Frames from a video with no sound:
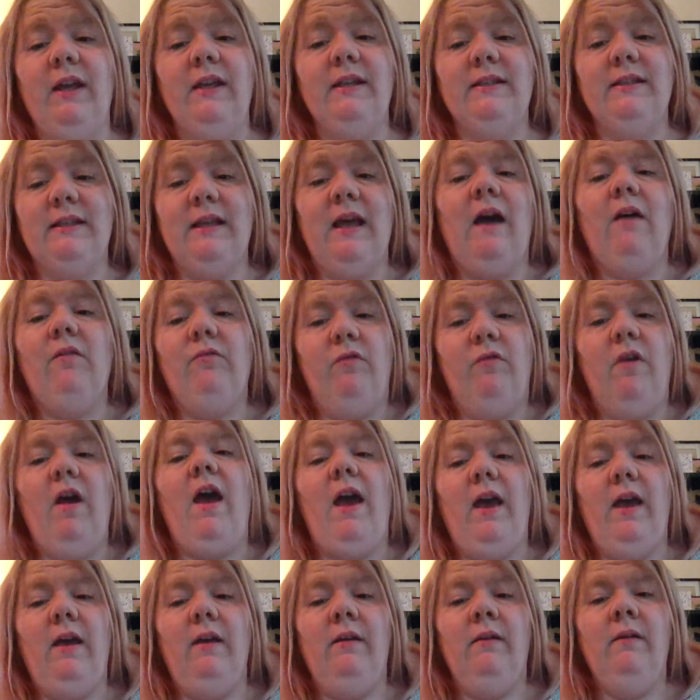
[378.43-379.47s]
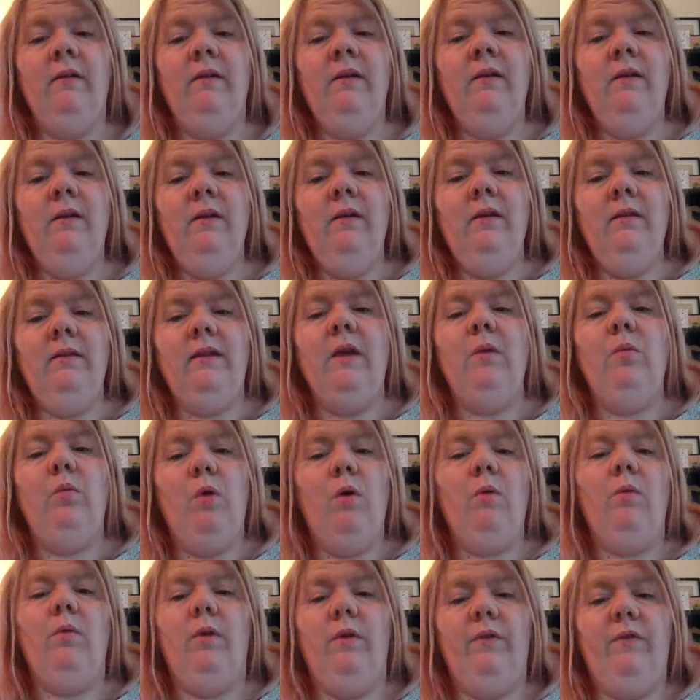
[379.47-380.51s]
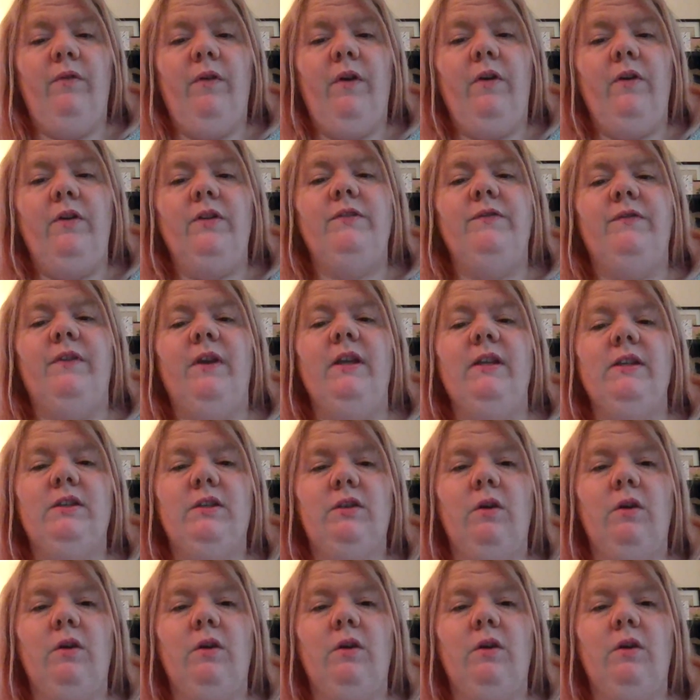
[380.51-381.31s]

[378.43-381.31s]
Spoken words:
It's that rare. They won't have heard of it.